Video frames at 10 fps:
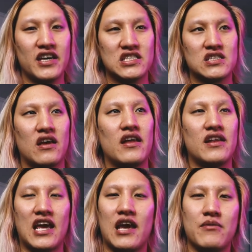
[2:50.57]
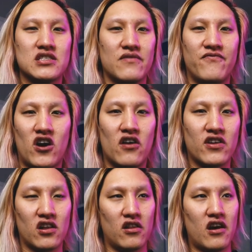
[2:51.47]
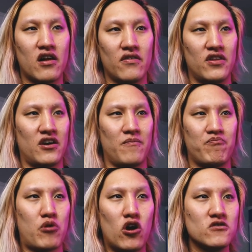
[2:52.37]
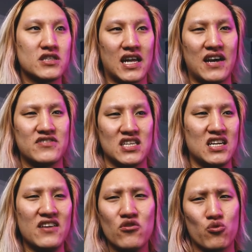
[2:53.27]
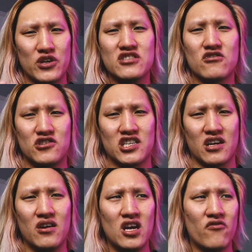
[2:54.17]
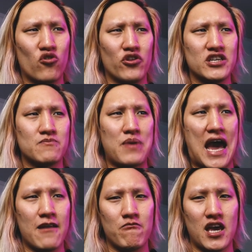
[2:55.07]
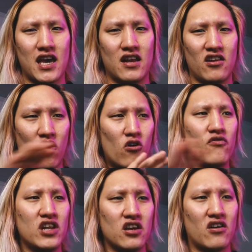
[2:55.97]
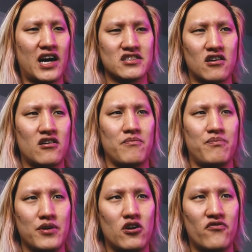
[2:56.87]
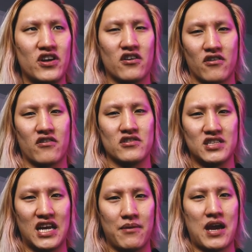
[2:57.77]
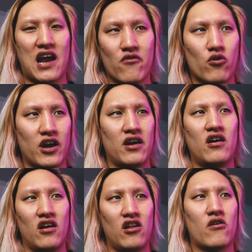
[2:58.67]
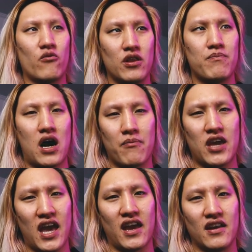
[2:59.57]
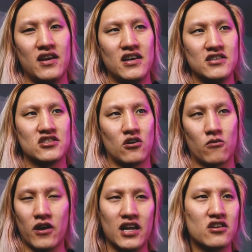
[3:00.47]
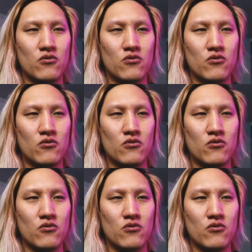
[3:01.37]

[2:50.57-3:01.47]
His name is involved in a lot of the posts that I've seen. Even researching for this Batman whole video, I saw Bill Finger's name everywhere, along with Bob Kane. And so credit